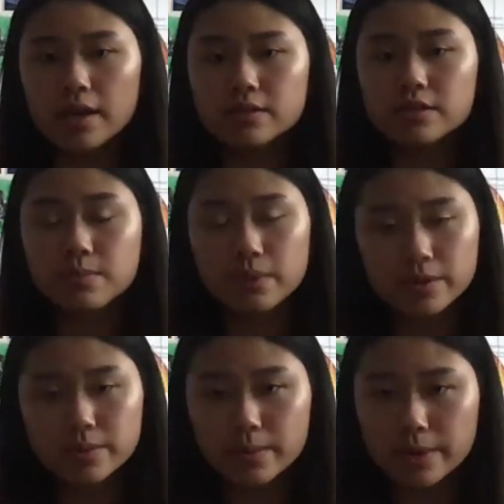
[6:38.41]
and
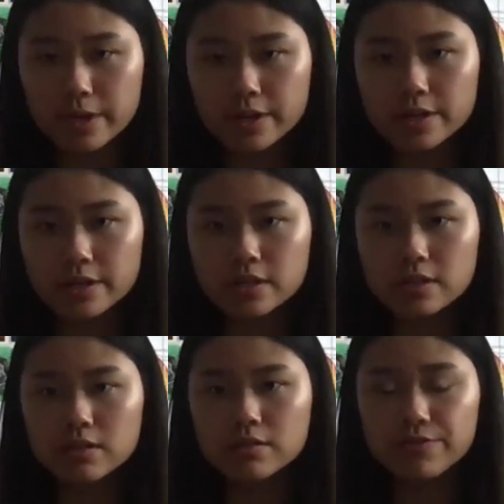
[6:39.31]
spoken
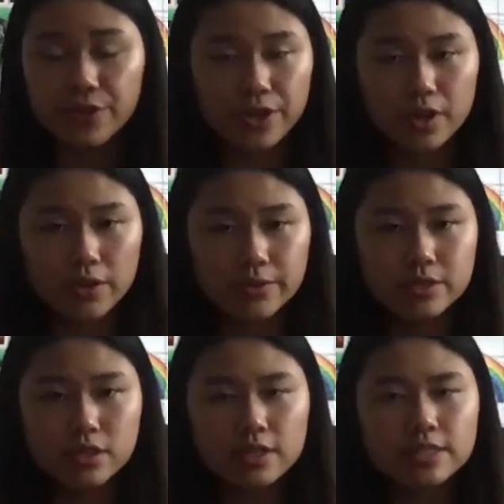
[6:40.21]
word
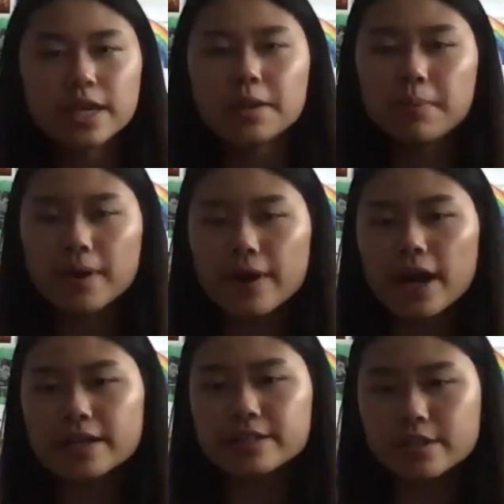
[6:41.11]
videos to get a
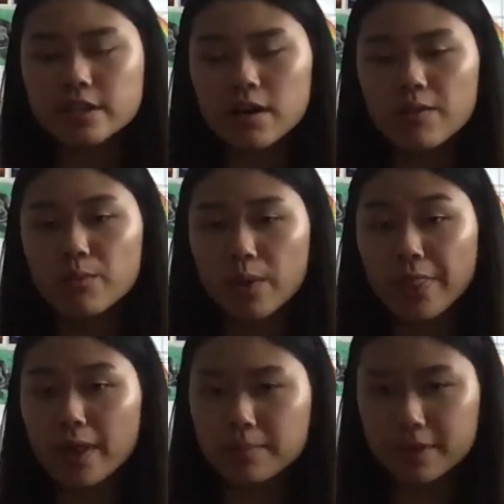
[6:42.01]
better idea
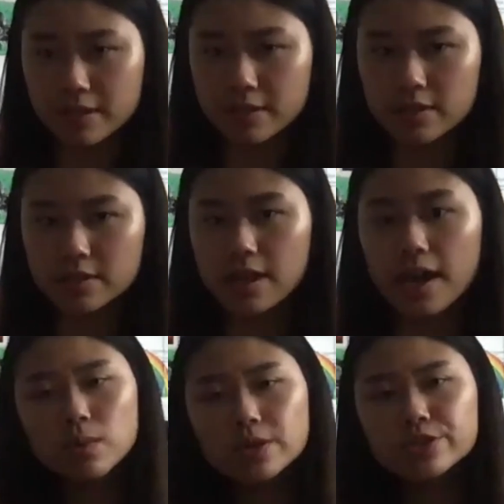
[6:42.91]
what that means.
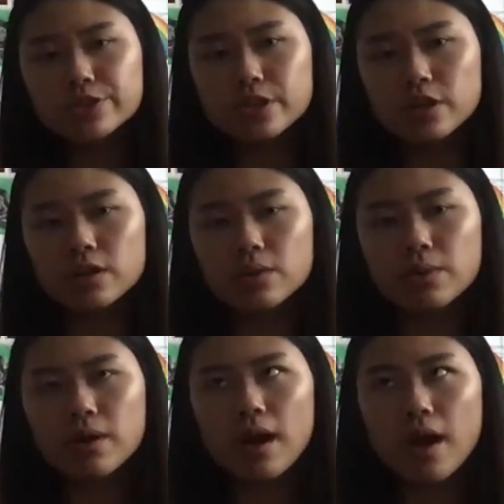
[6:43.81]
We also
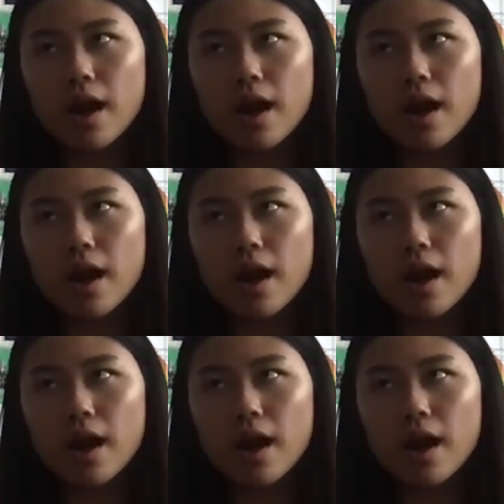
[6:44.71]
wonder